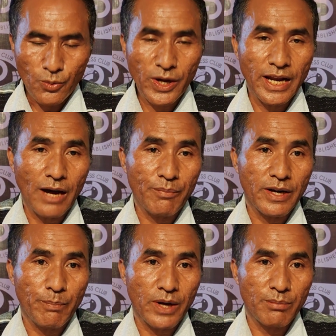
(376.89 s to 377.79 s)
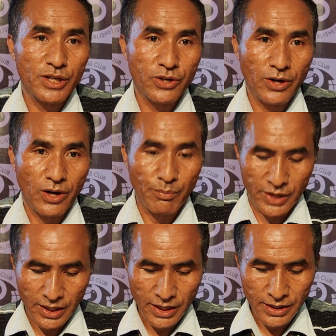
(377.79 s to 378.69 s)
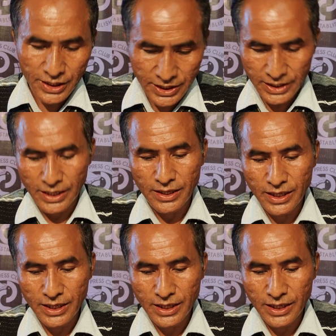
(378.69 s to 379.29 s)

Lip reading: without the permission of the DC.